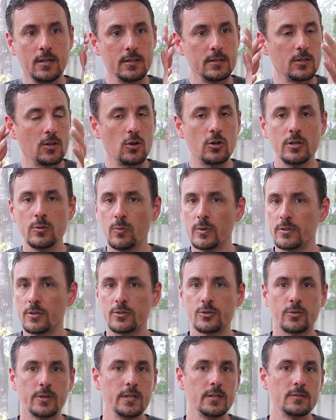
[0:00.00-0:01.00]
learning what their
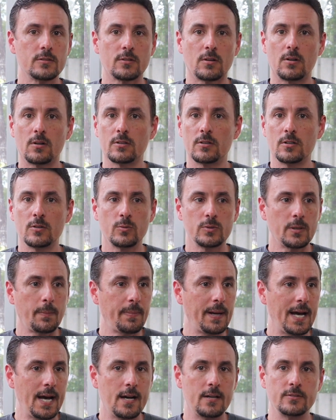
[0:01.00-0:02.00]
trends are, learning what the
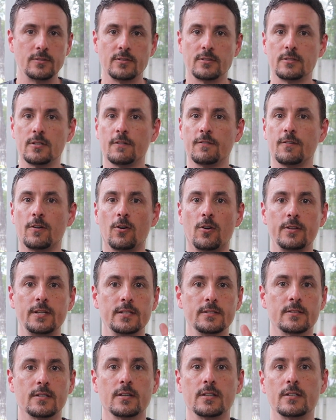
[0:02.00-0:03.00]
patterns and stuff are in
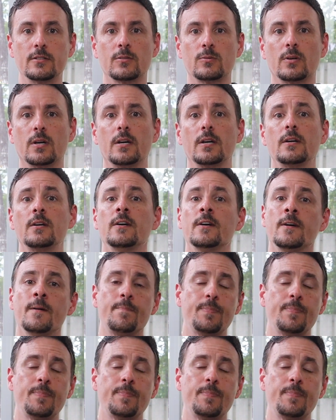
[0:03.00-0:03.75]
these things, okay?